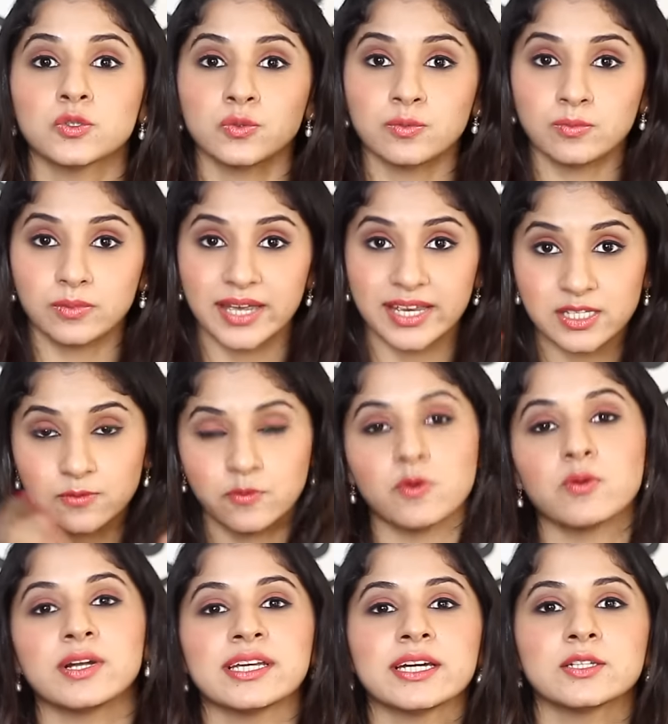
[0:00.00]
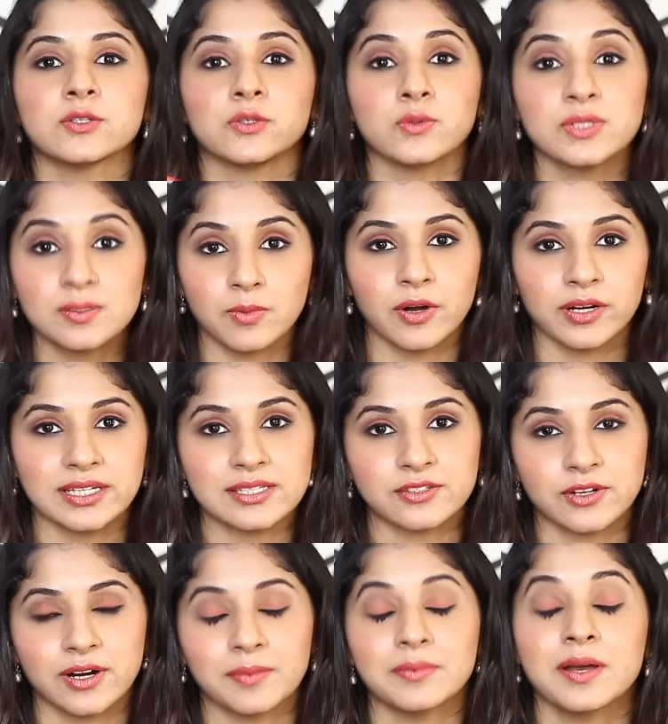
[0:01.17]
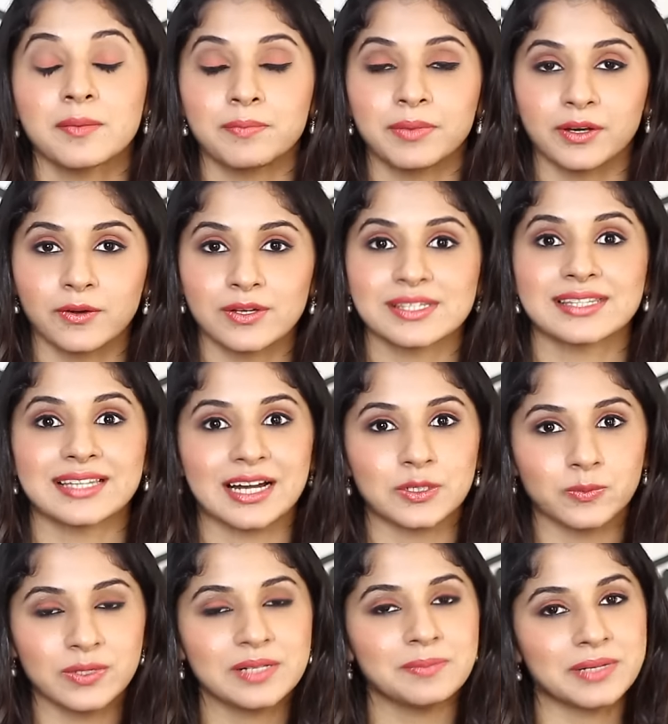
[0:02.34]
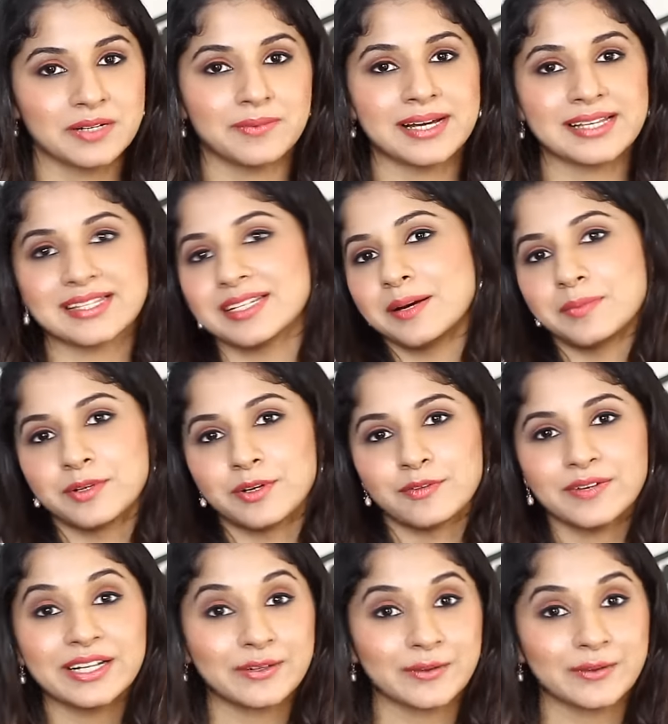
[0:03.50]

to exfoliate, to use a body scrub because that will minimize the number of